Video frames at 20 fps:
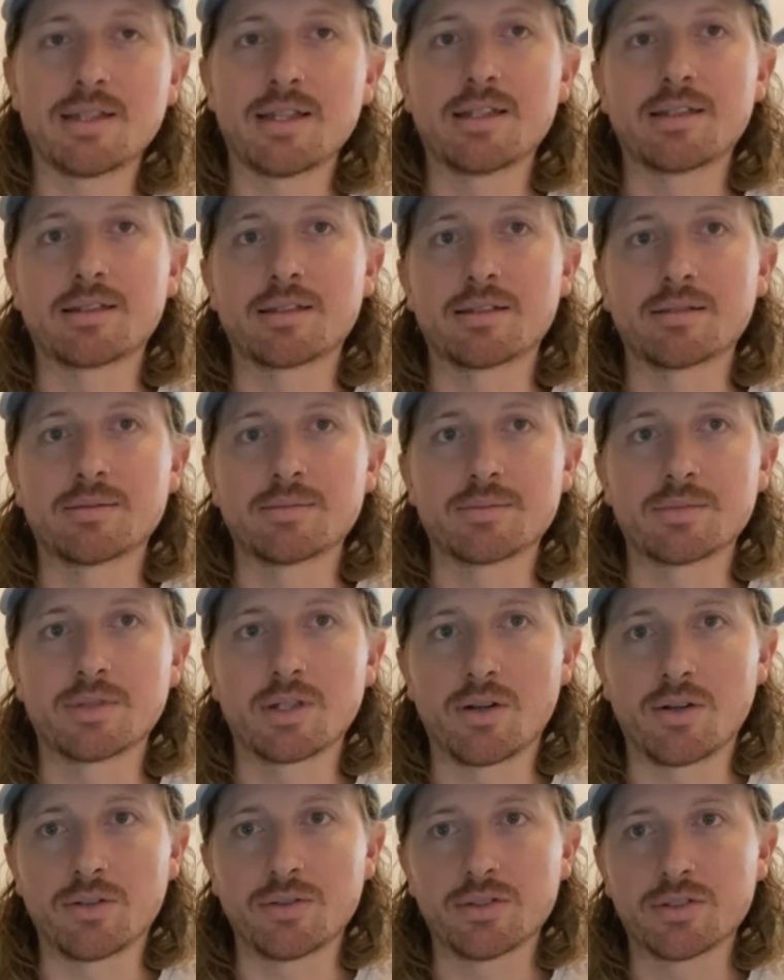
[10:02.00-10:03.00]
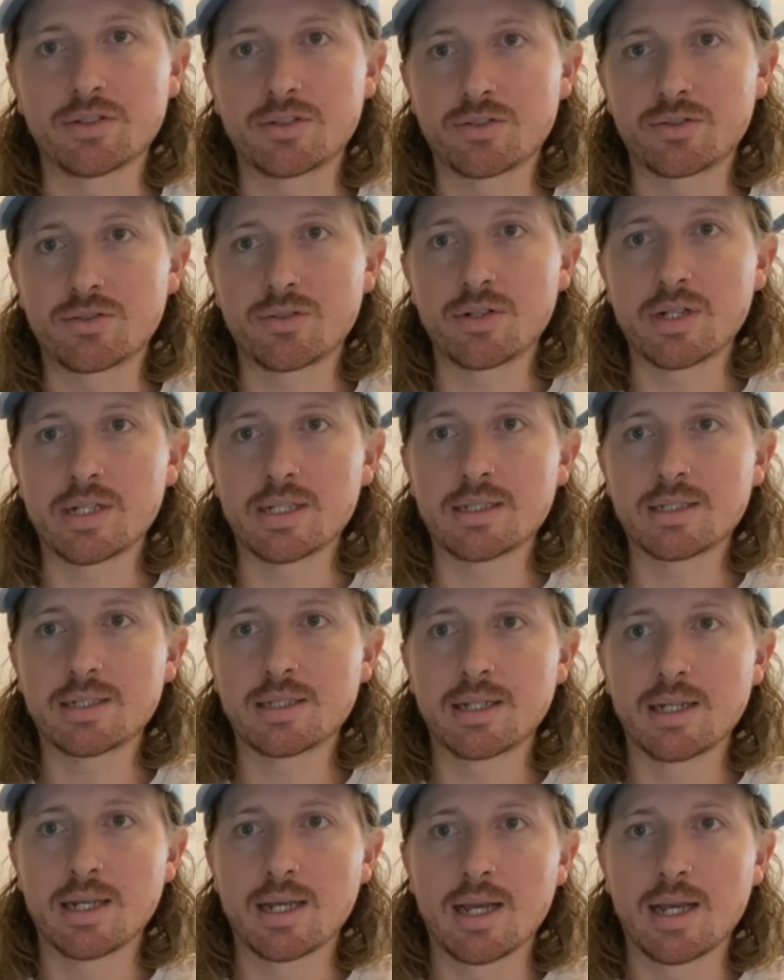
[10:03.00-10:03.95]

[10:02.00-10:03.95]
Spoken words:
seeing them on the street.